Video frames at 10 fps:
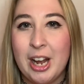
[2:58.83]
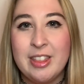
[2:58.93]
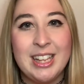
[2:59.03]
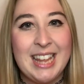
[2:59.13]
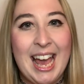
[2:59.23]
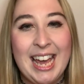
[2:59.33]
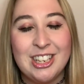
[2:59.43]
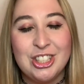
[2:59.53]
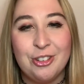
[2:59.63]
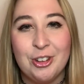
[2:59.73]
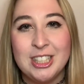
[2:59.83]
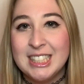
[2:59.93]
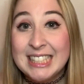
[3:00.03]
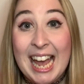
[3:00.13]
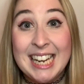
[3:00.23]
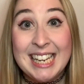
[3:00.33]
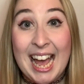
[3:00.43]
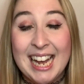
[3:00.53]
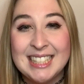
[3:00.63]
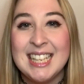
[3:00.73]
I think that age difference is kind of
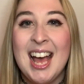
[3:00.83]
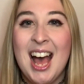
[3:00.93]
nice